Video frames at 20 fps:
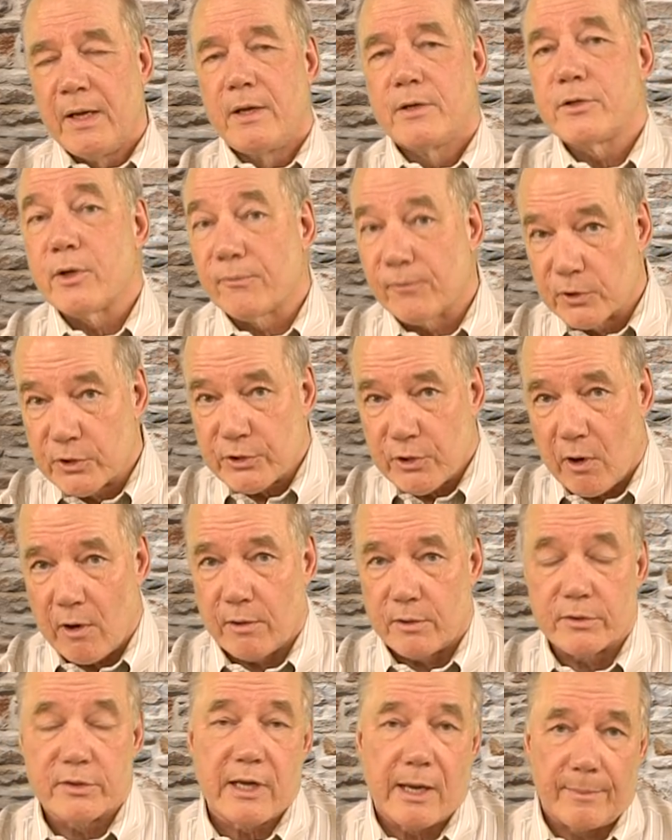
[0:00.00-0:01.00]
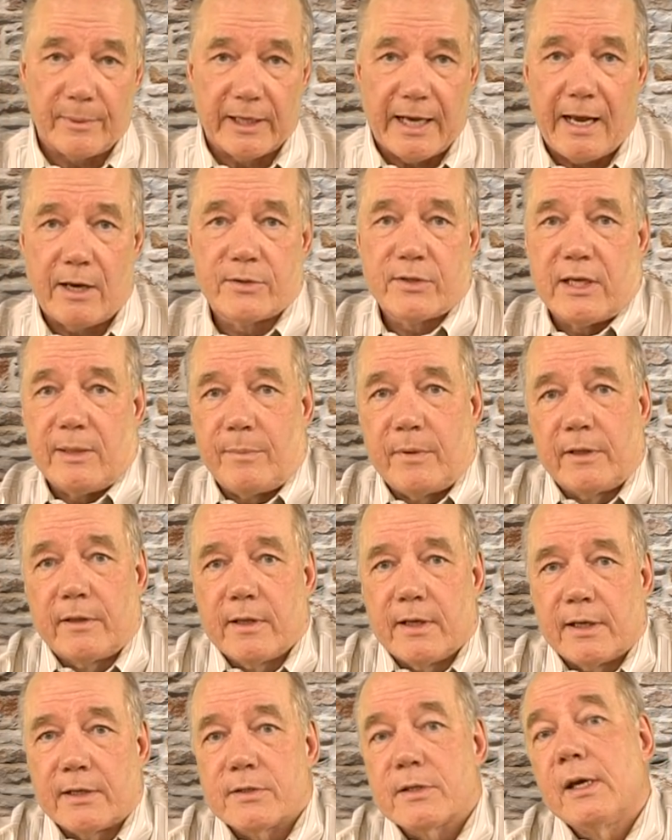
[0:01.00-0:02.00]
So for starters, a couple of housekeeping
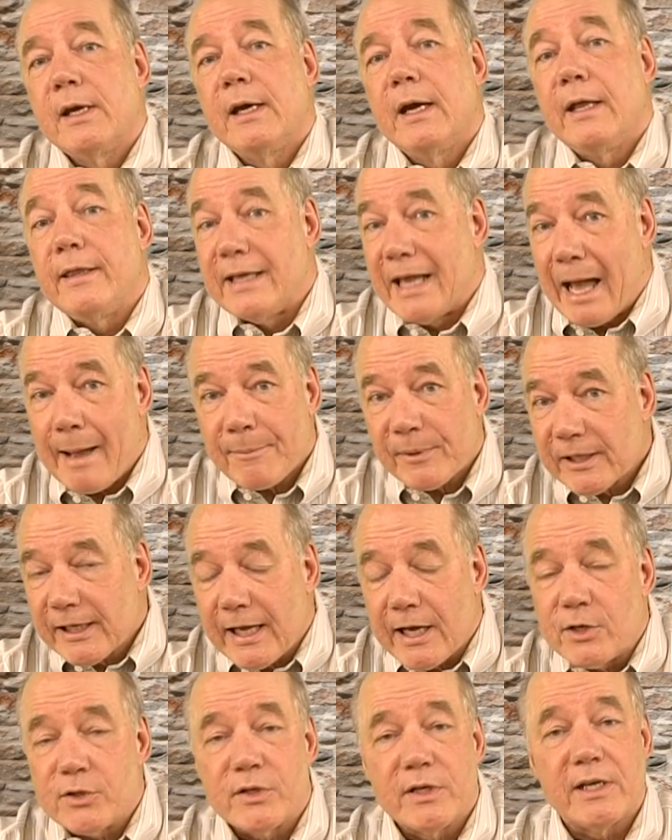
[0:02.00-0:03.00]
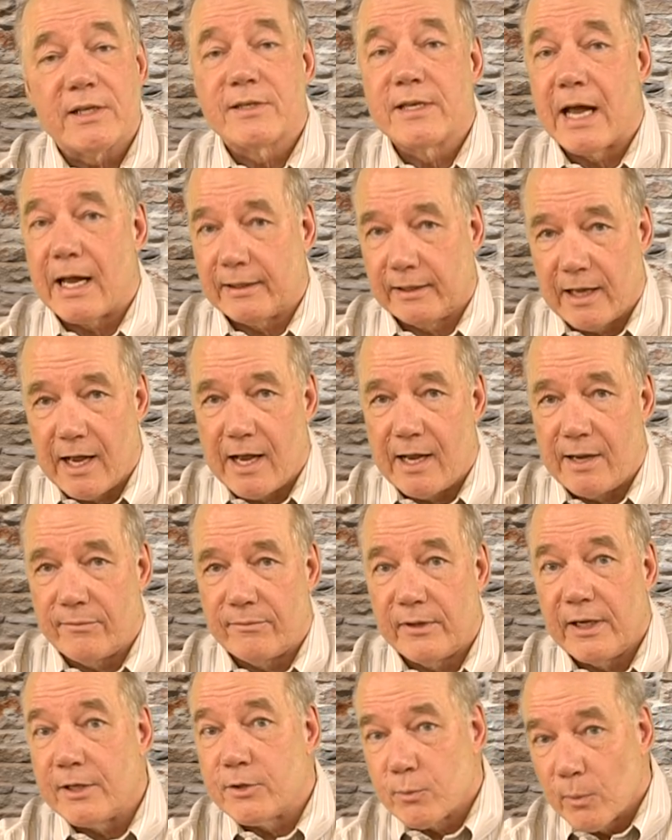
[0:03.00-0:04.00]
things. The application is not
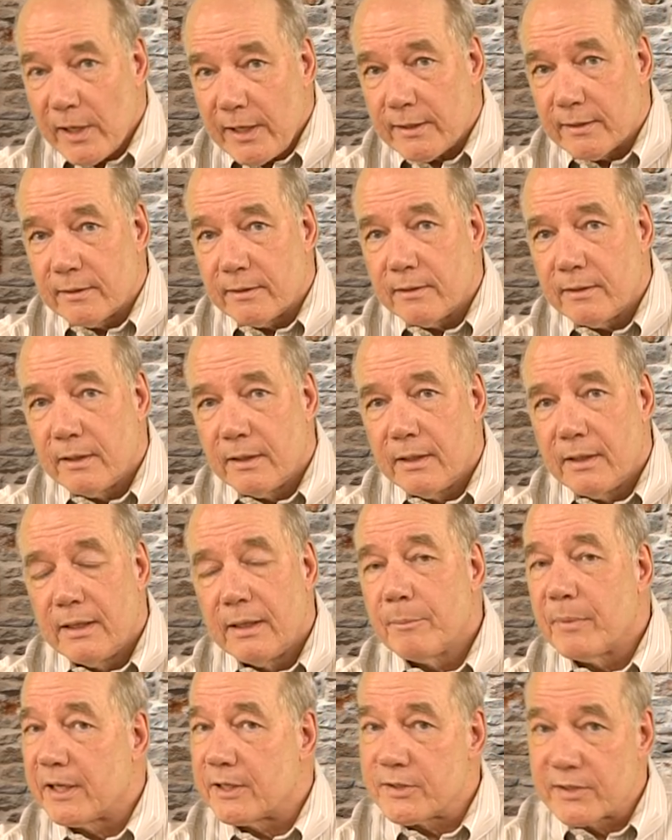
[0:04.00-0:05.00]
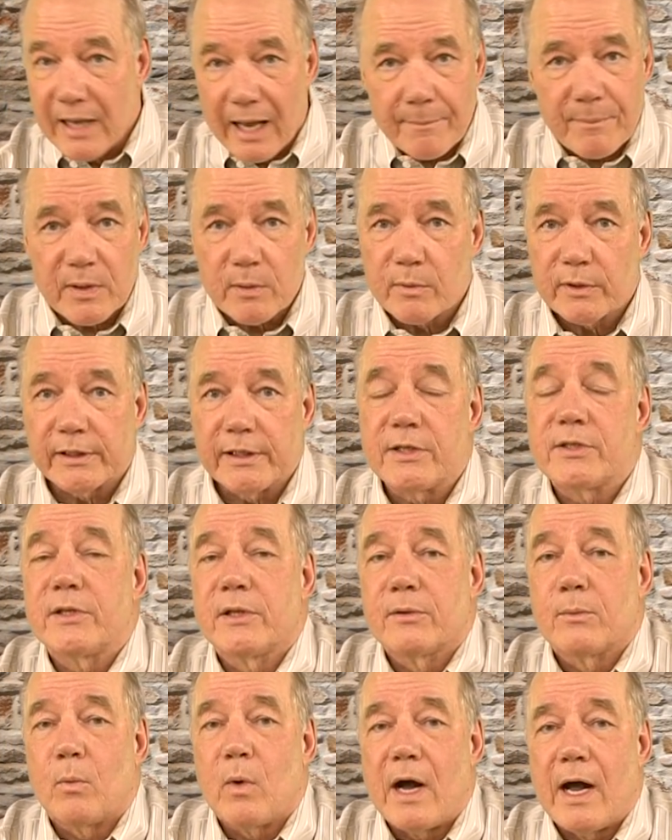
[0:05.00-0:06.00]
live. It's written, but it's not been released to
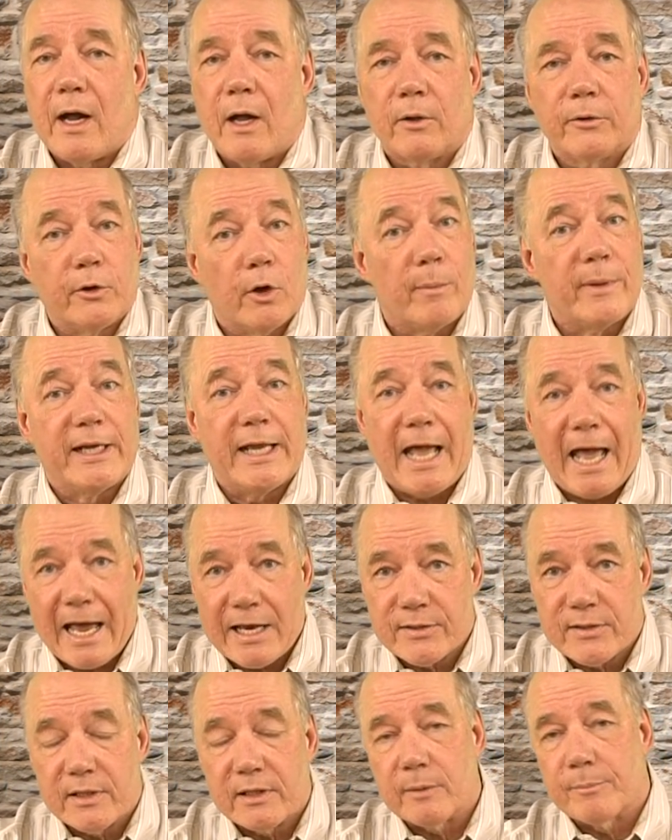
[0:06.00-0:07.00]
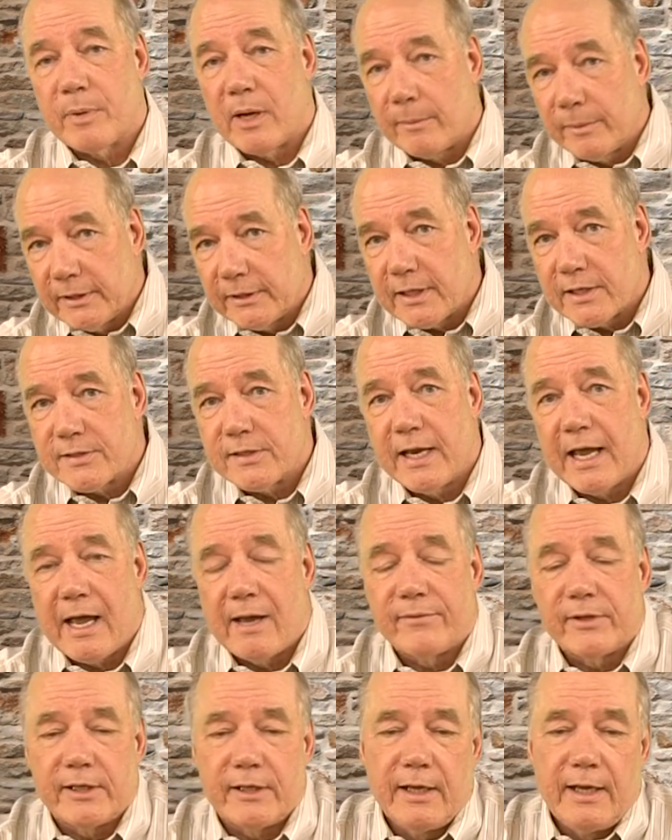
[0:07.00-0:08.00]
the wild. Nobody has it. The public doesn't
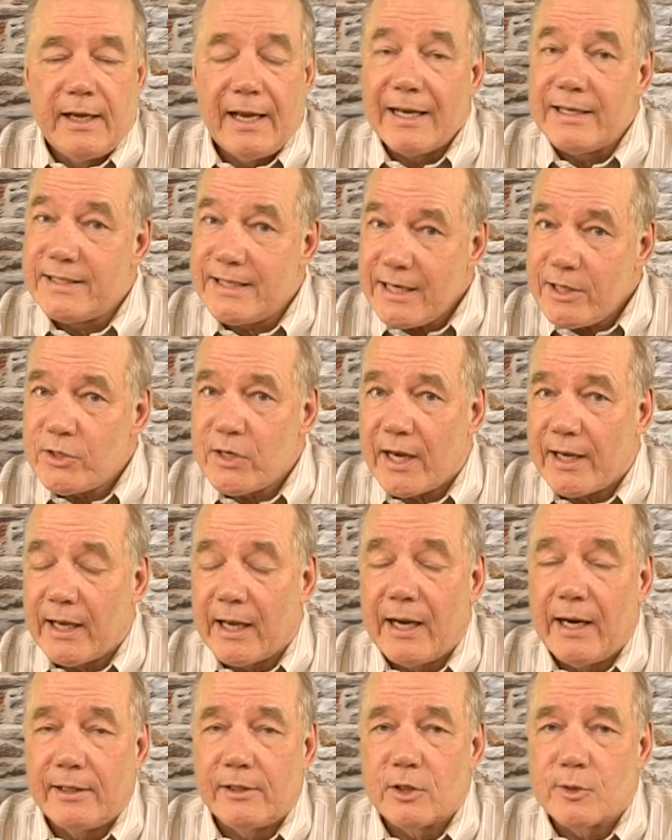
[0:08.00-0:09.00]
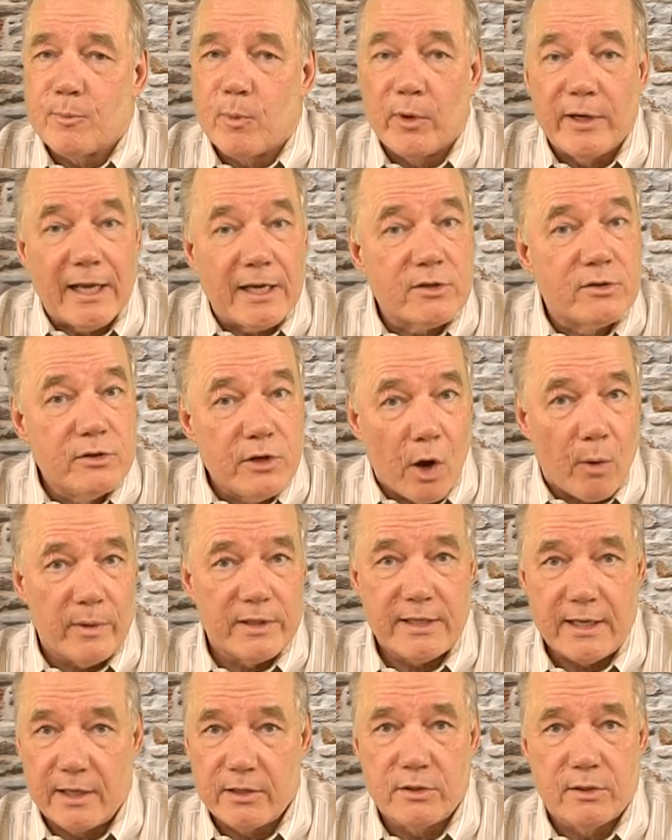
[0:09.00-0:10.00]
have it. And D J I at this point has no
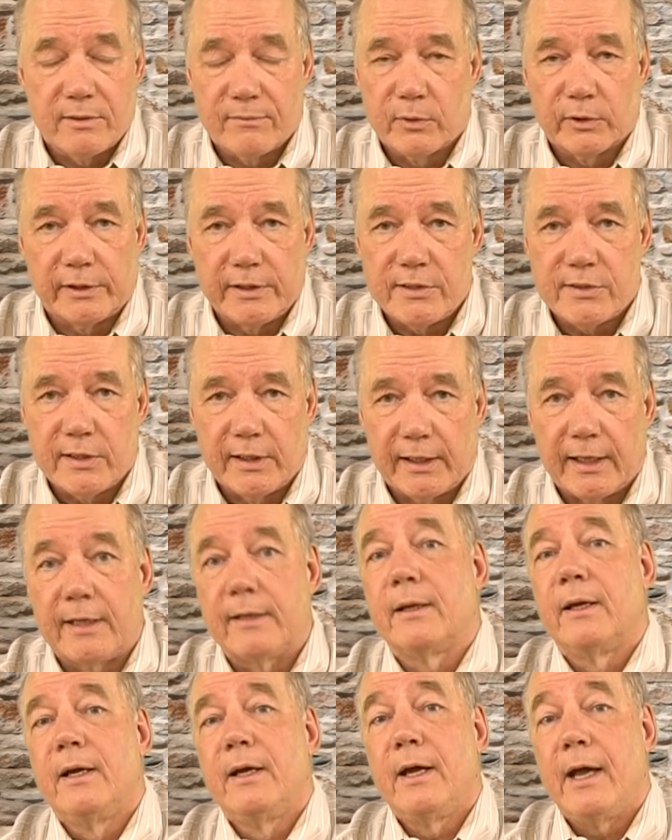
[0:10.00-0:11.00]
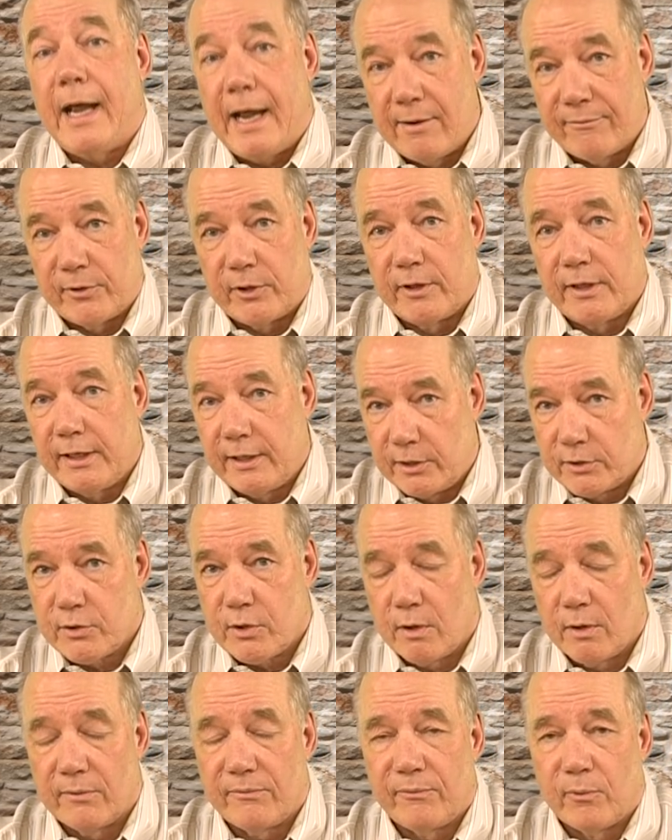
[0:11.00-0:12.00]
intention of releasing it ever in its
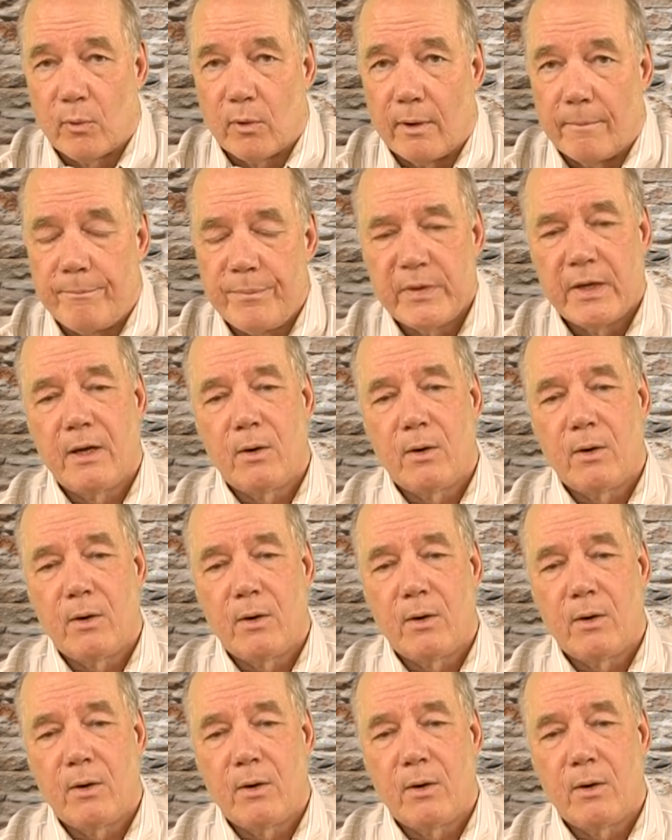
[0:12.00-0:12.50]
current form.